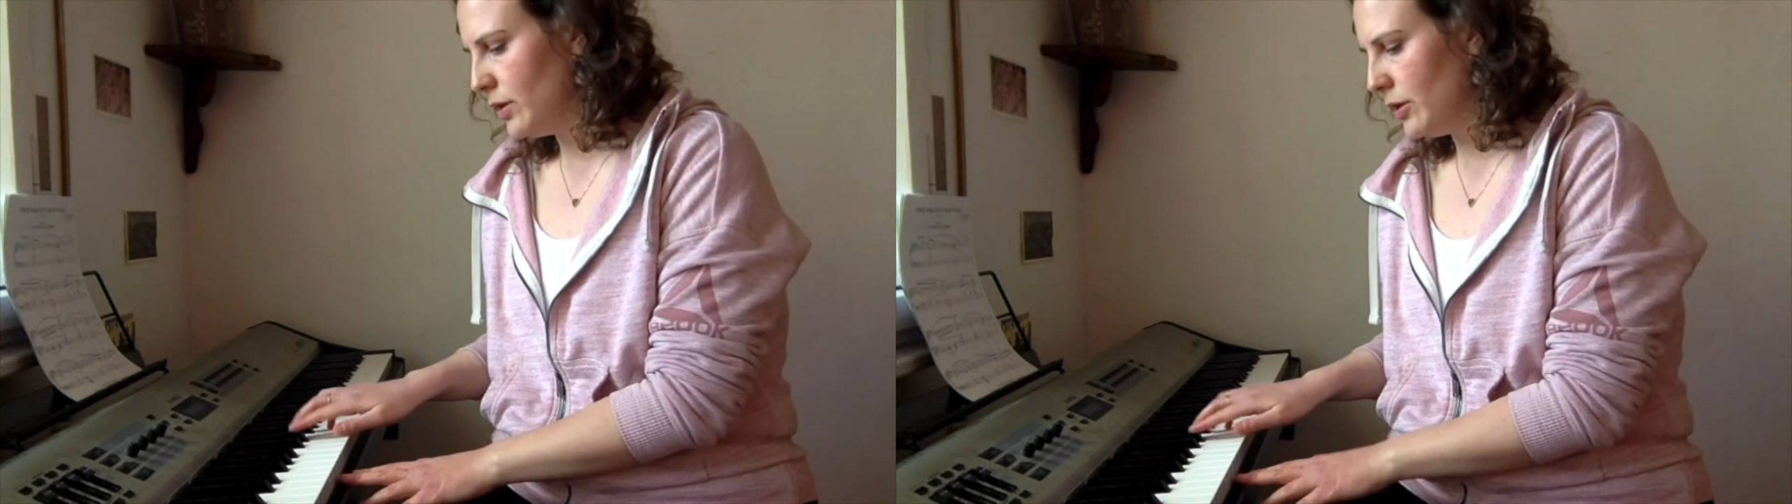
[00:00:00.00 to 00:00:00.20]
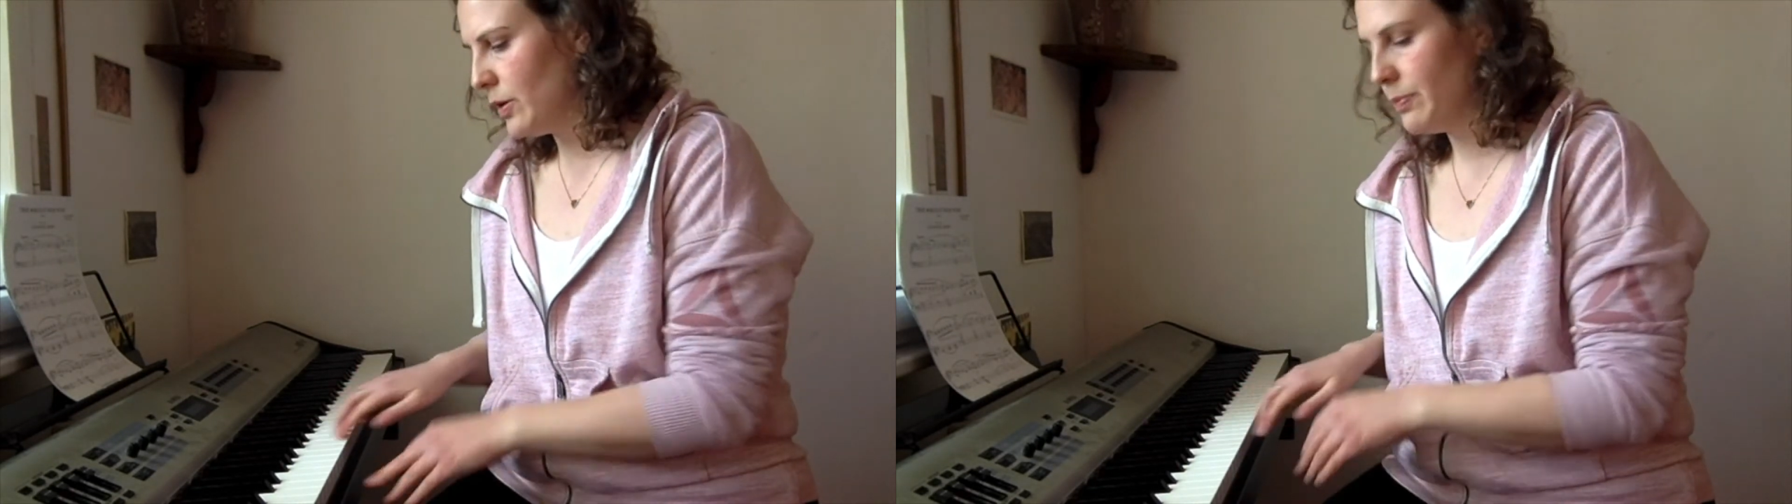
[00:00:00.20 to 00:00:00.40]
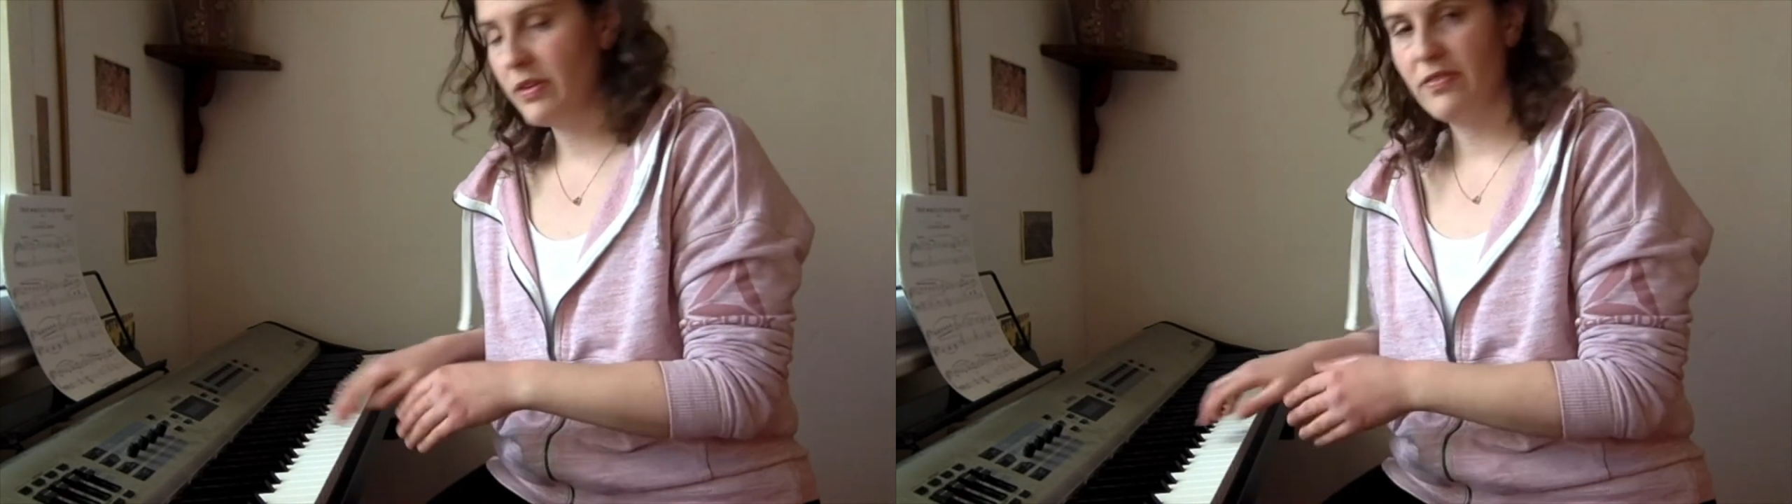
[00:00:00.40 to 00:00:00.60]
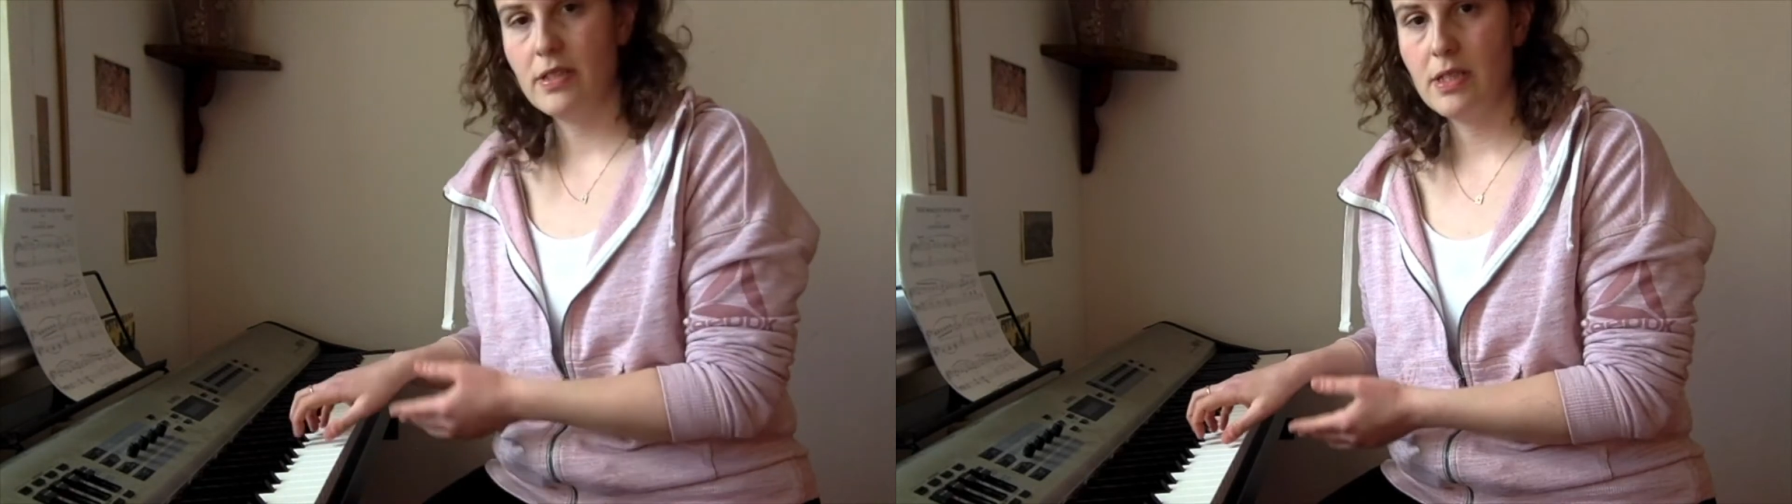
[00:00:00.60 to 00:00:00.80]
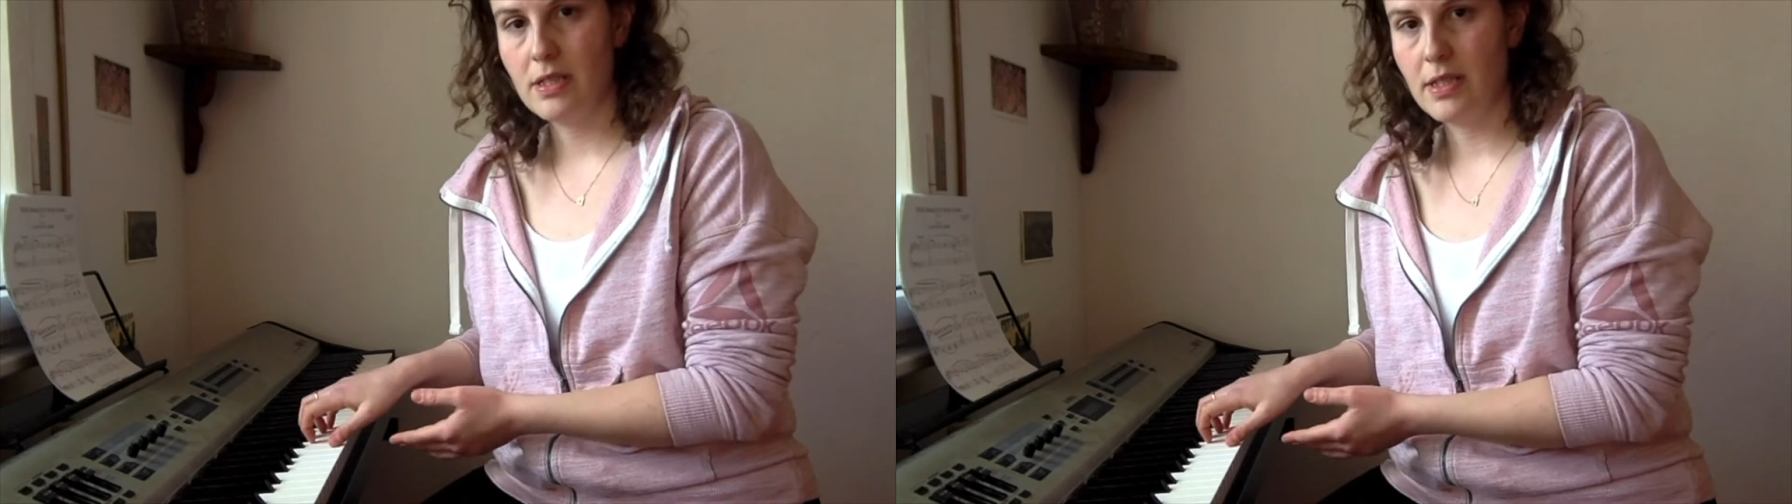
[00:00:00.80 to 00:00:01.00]
now I
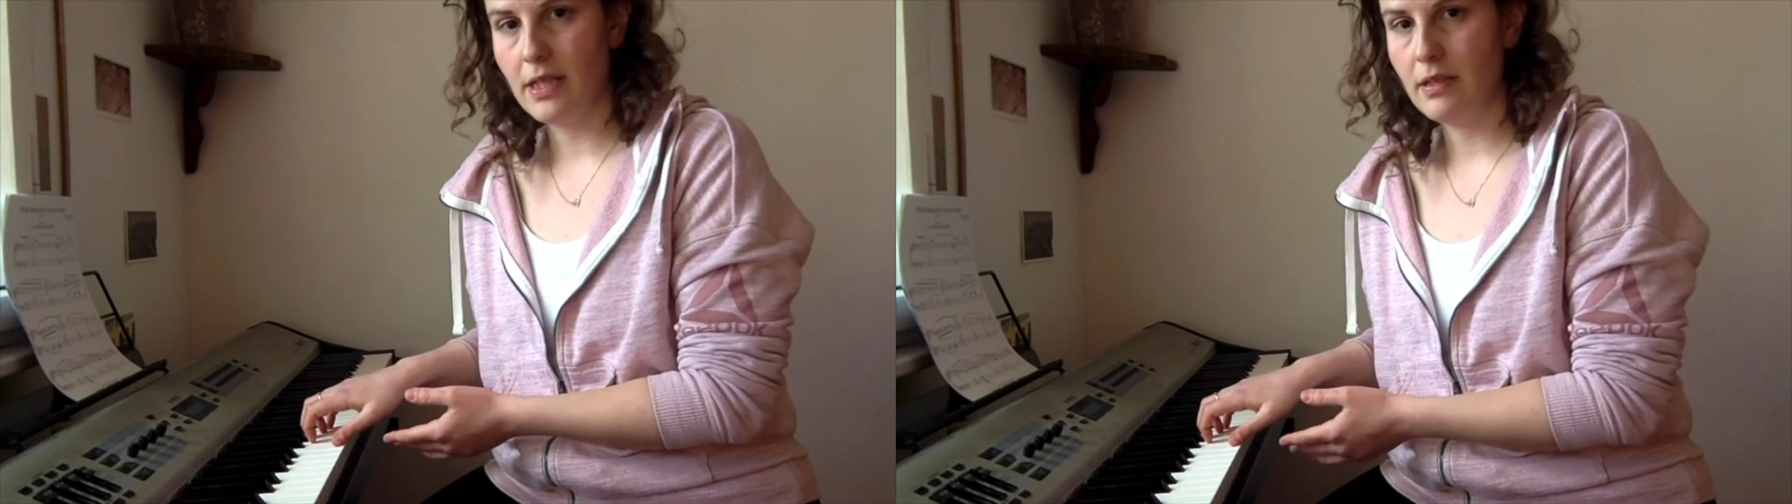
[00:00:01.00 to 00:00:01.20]
previously said